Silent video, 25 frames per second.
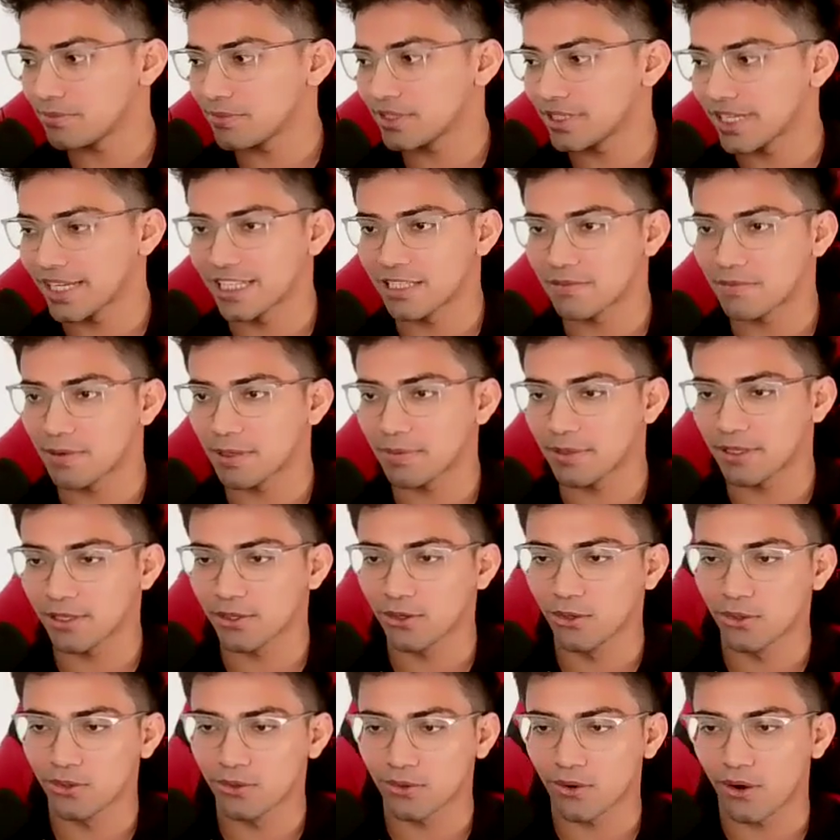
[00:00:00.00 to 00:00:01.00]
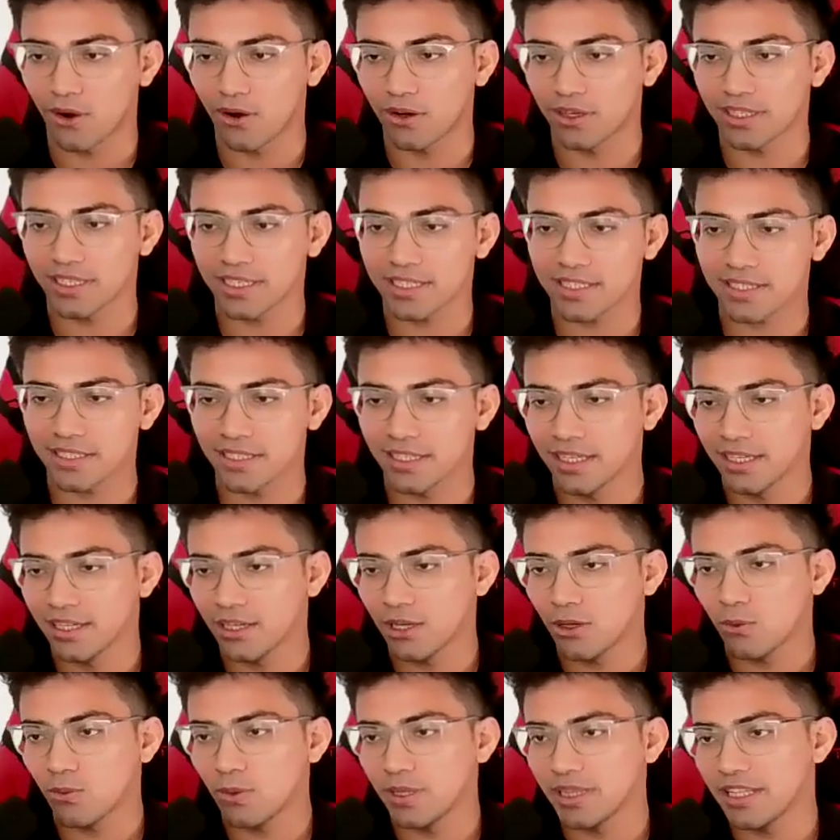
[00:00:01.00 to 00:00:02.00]
salespeople go wrong is
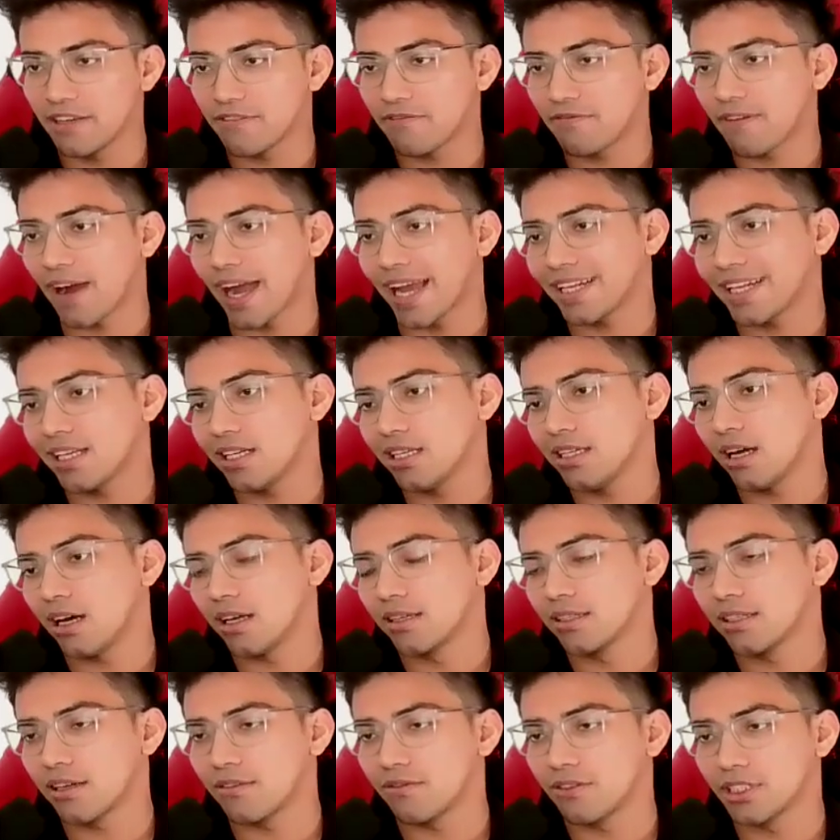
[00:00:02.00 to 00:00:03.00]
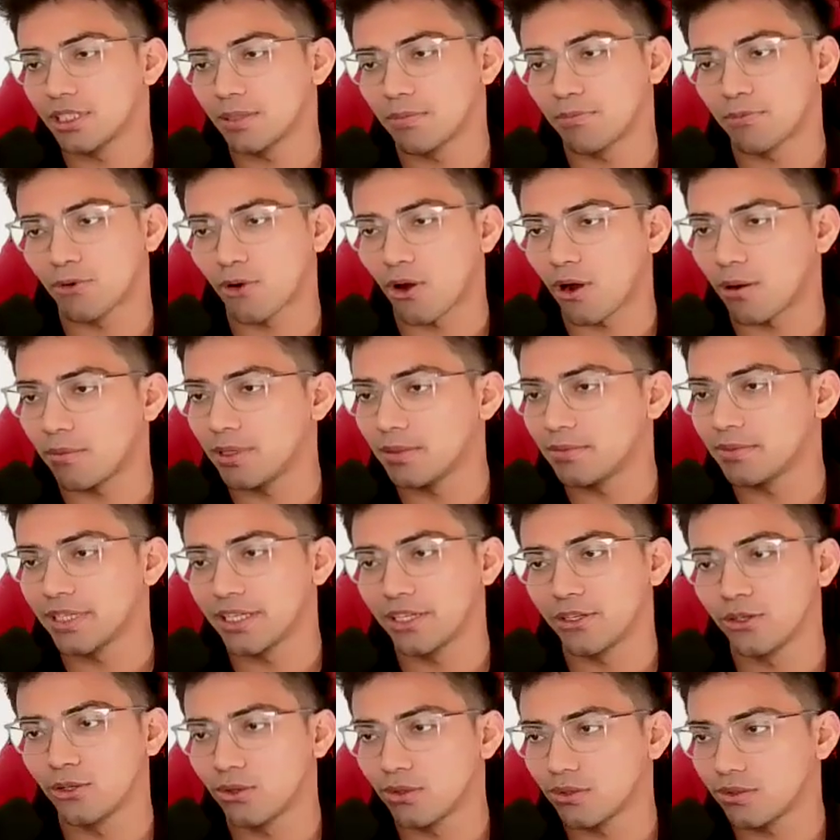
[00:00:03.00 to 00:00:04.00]
when they finally uncover the problem,
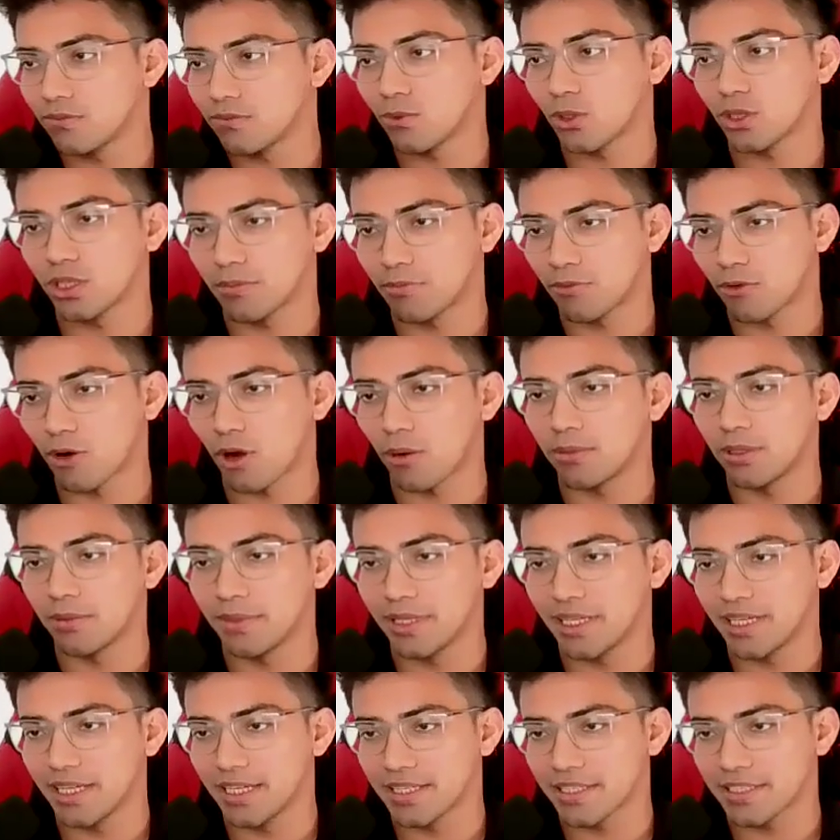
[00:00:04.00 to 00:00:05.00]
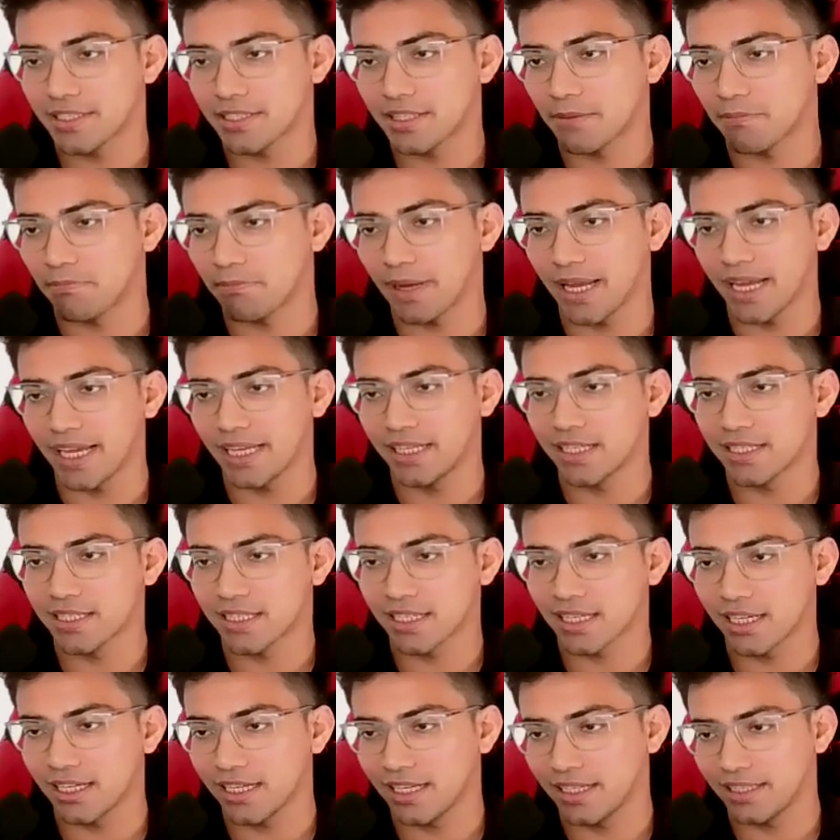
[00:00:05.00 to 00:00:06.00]
they know what the problem is, the pain is
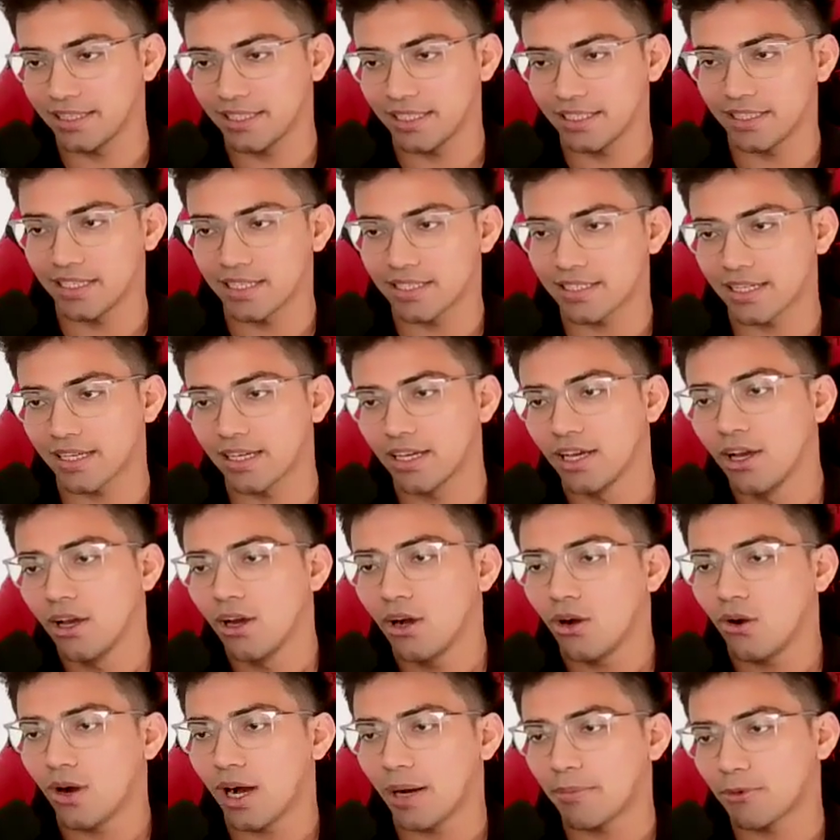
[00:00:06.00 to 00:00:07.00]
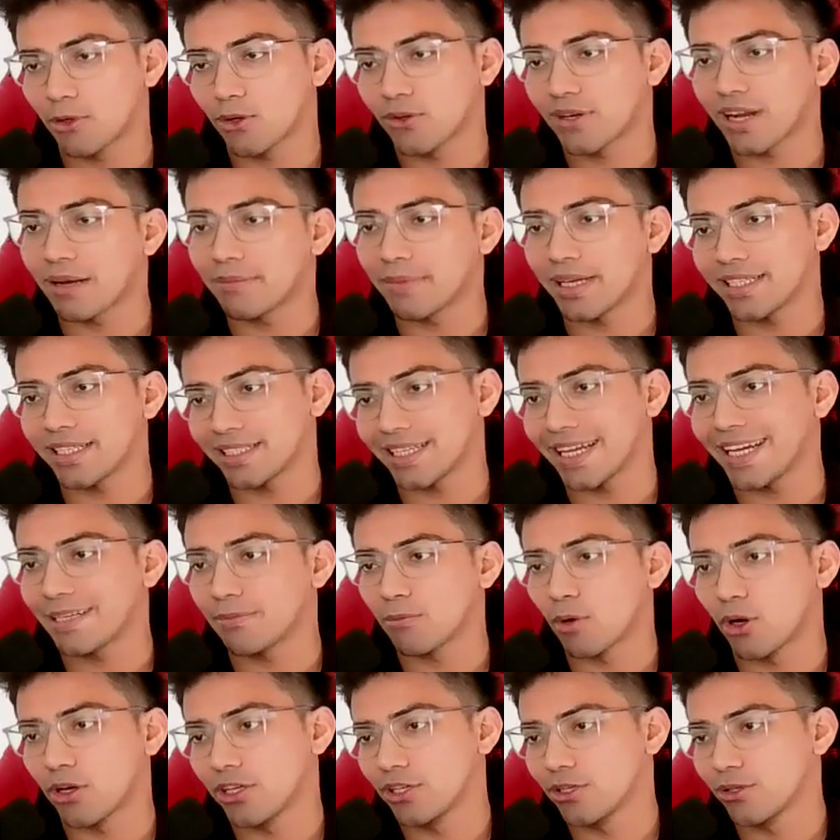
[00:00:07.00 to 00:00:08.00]
clear, and then they say, oh, our program has 8
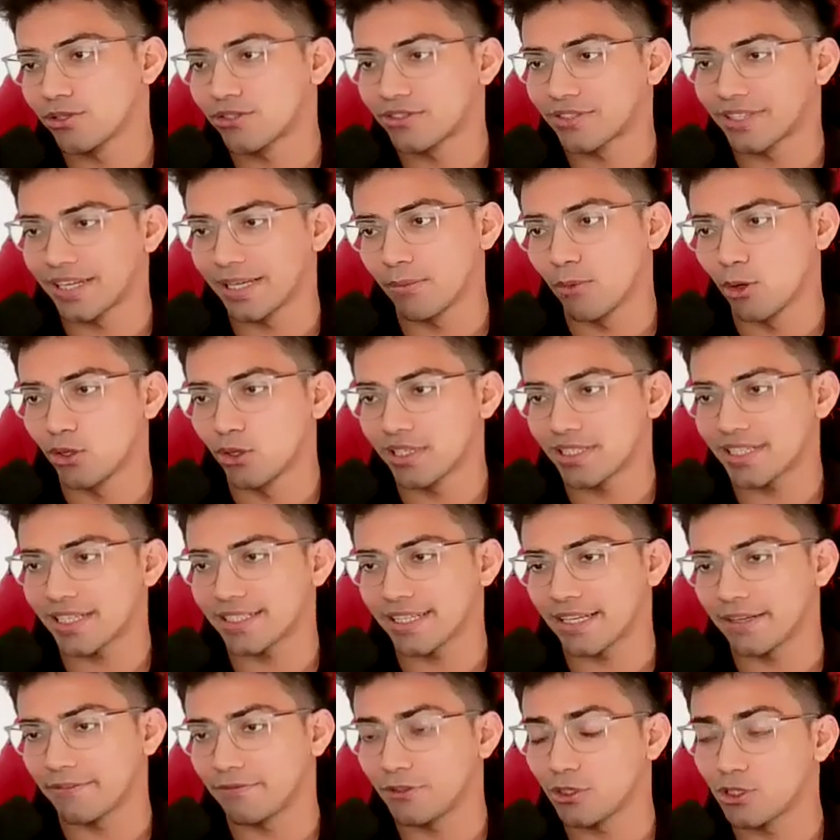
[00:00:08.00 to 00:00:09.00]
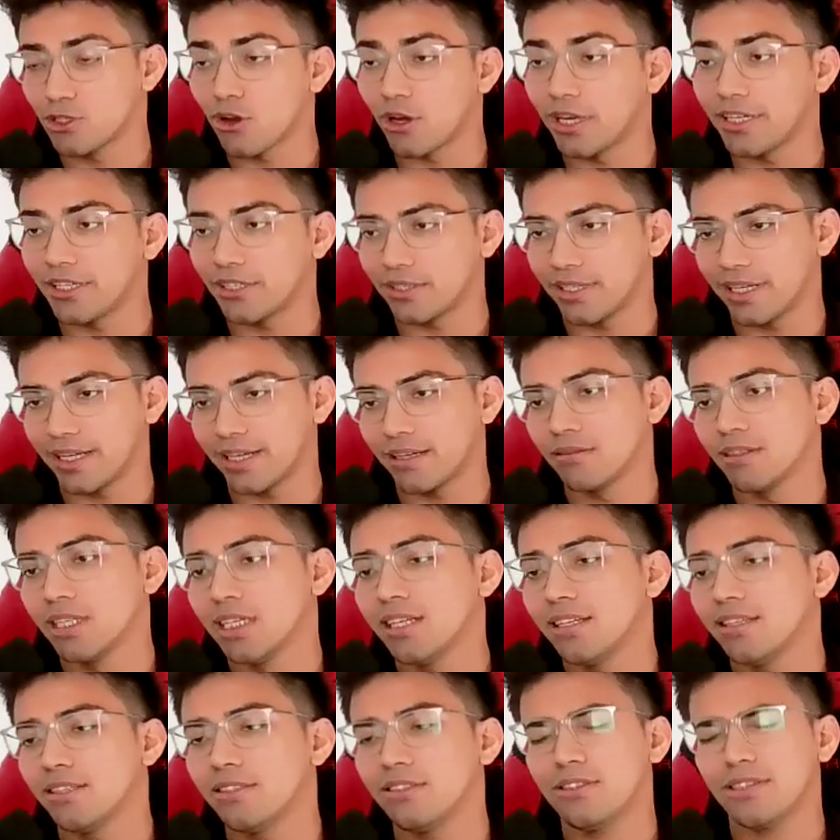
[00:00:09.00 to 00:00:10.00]
modules, 3 bonuses, and if you join today,
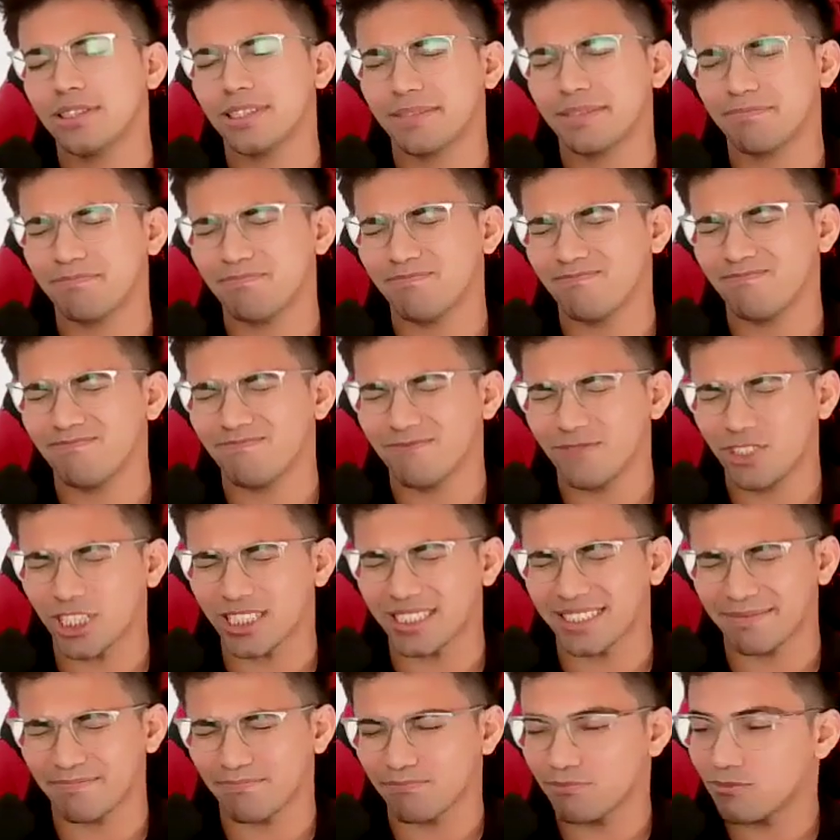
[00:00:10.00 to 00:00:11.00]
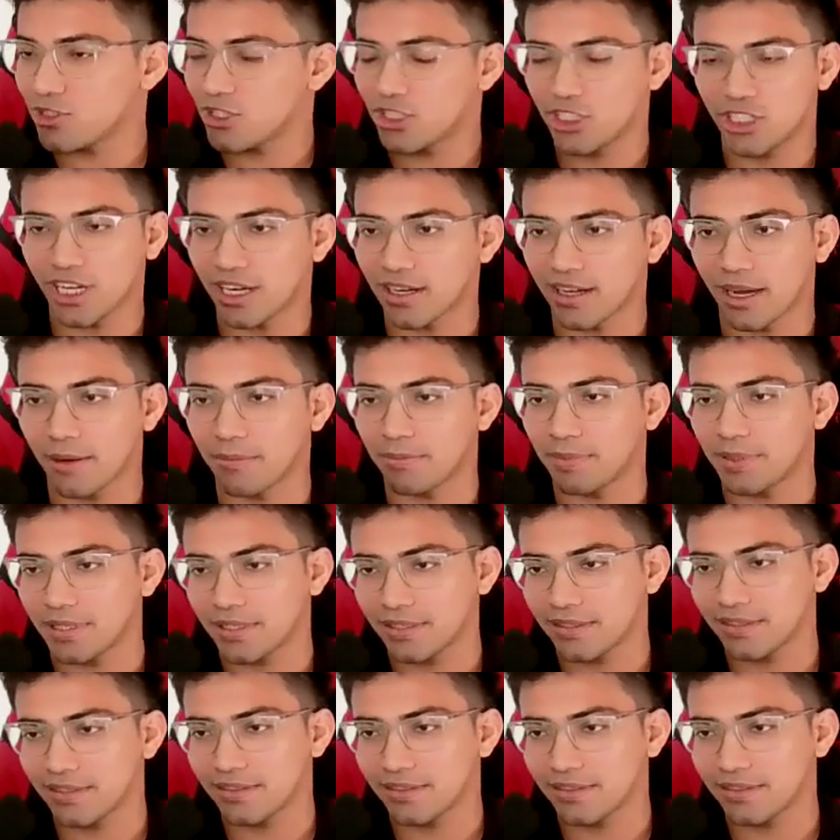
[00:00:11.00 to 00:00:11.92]
just shut up.